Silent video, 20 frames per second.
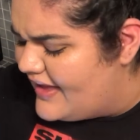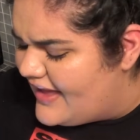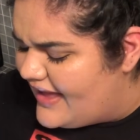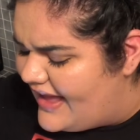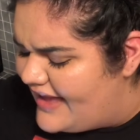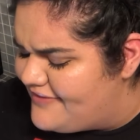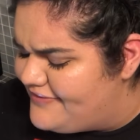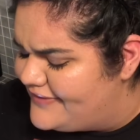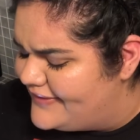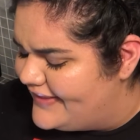
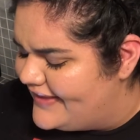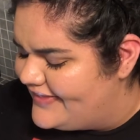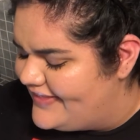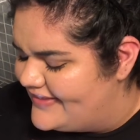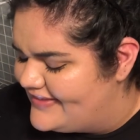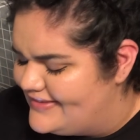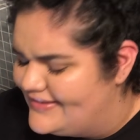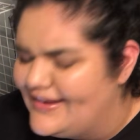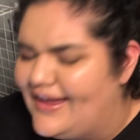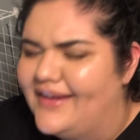I feel like
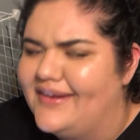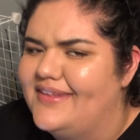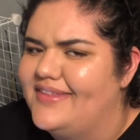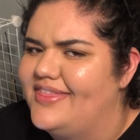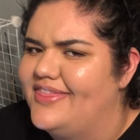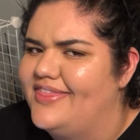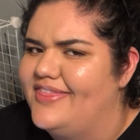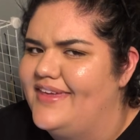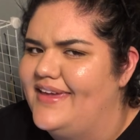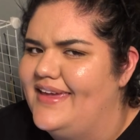that's not a
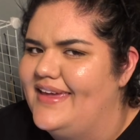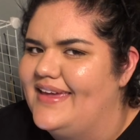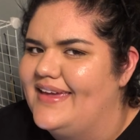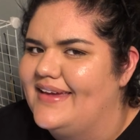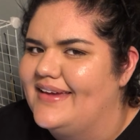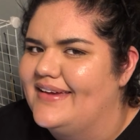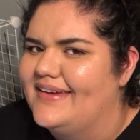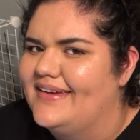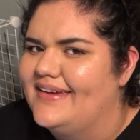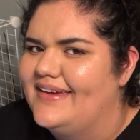
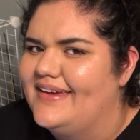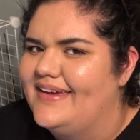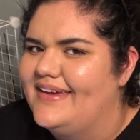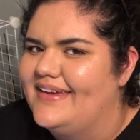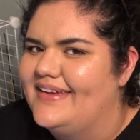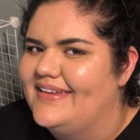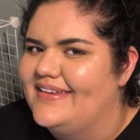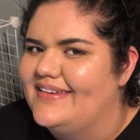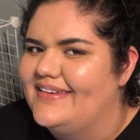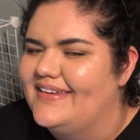thing
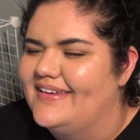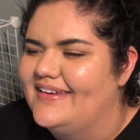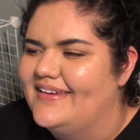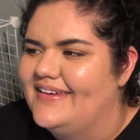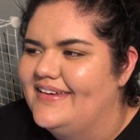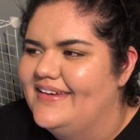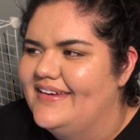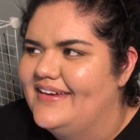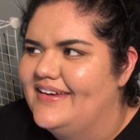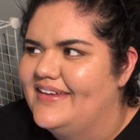in
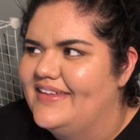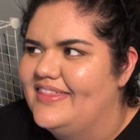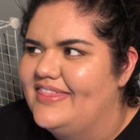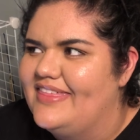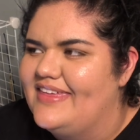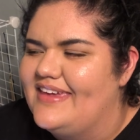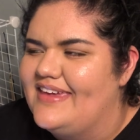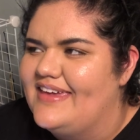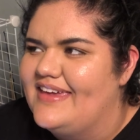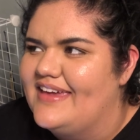
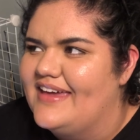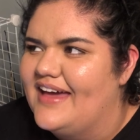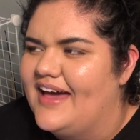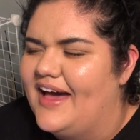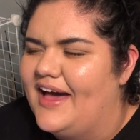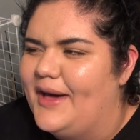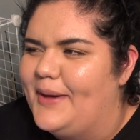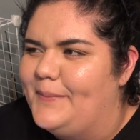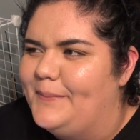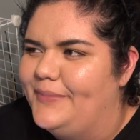the
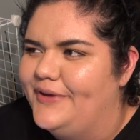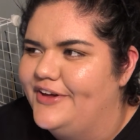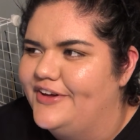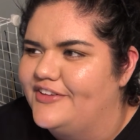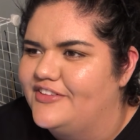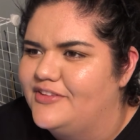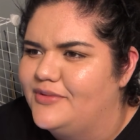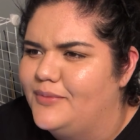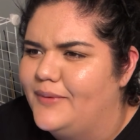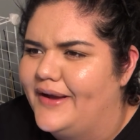uh,
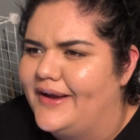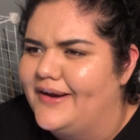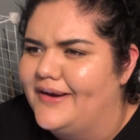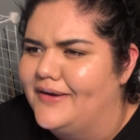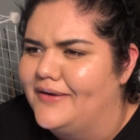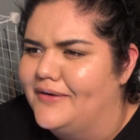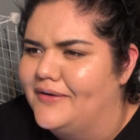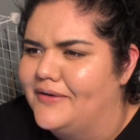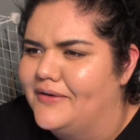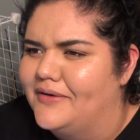books
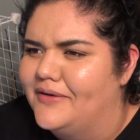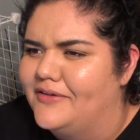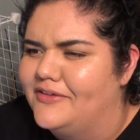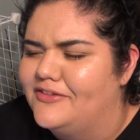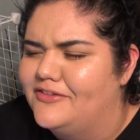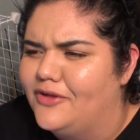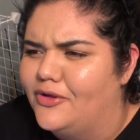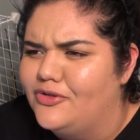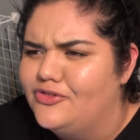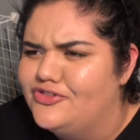where
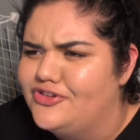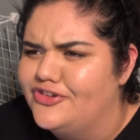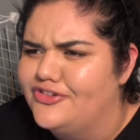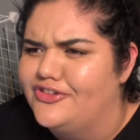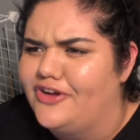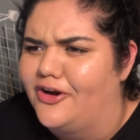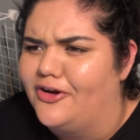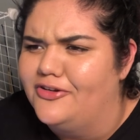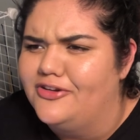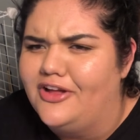soldiers
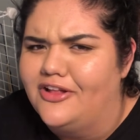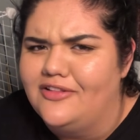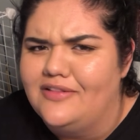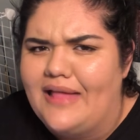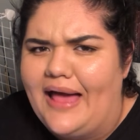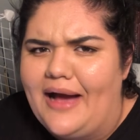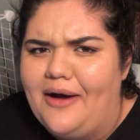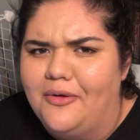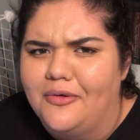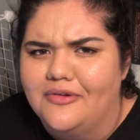aren't
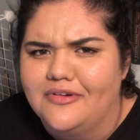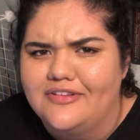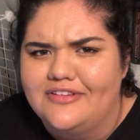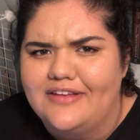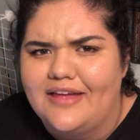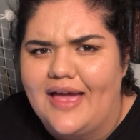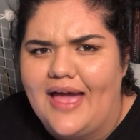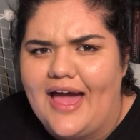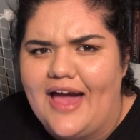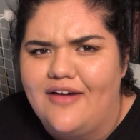allowed
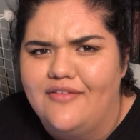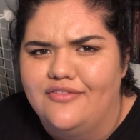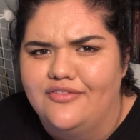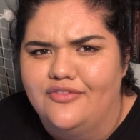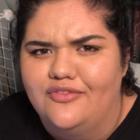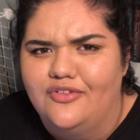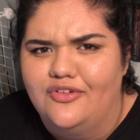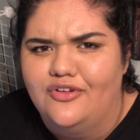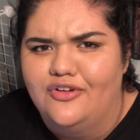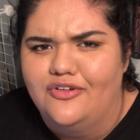to have
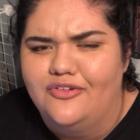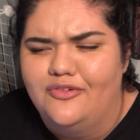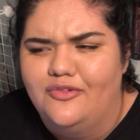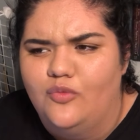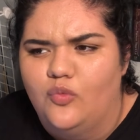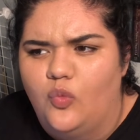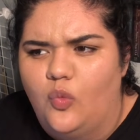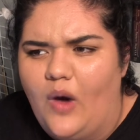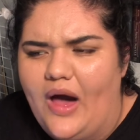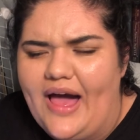
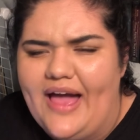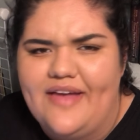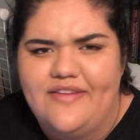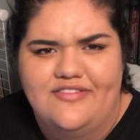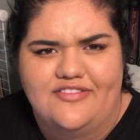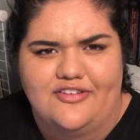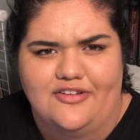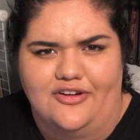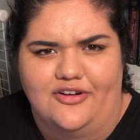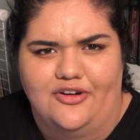
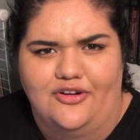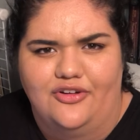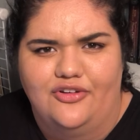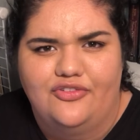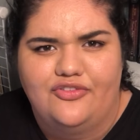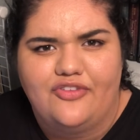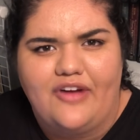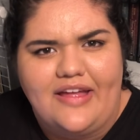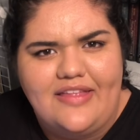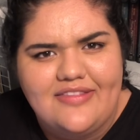wives or
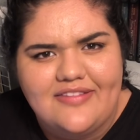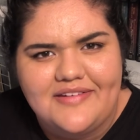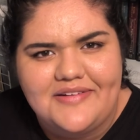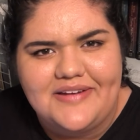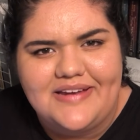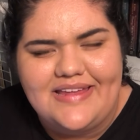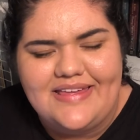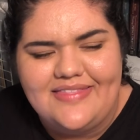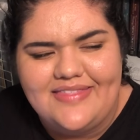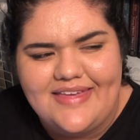girlfriends or
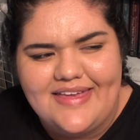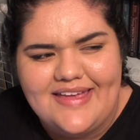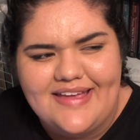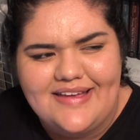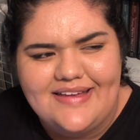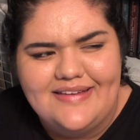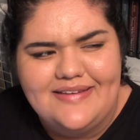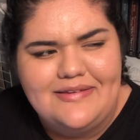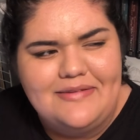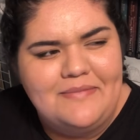
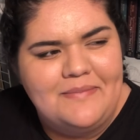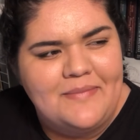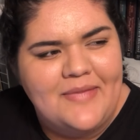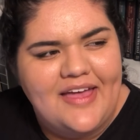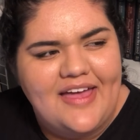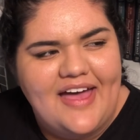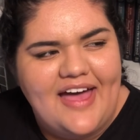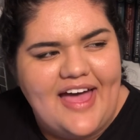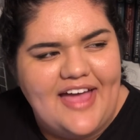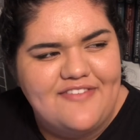anything.
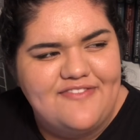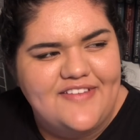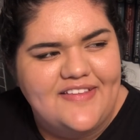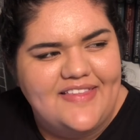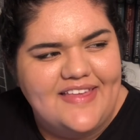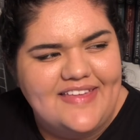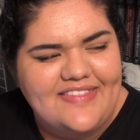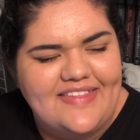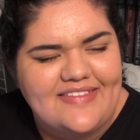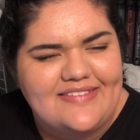I feel
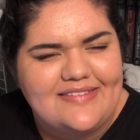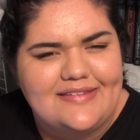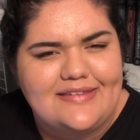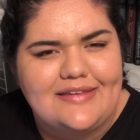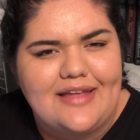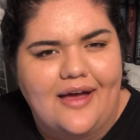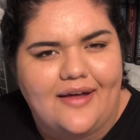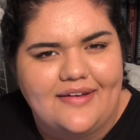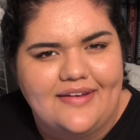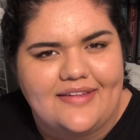like that's
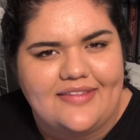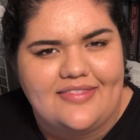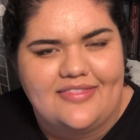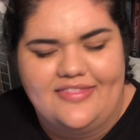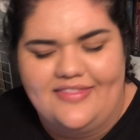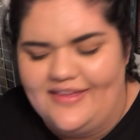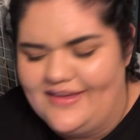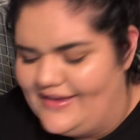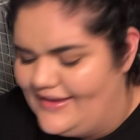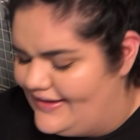not a
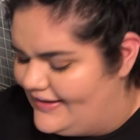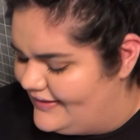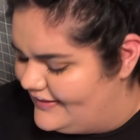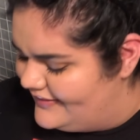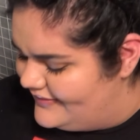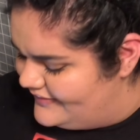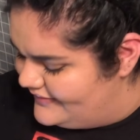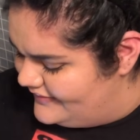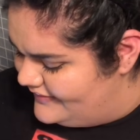thing.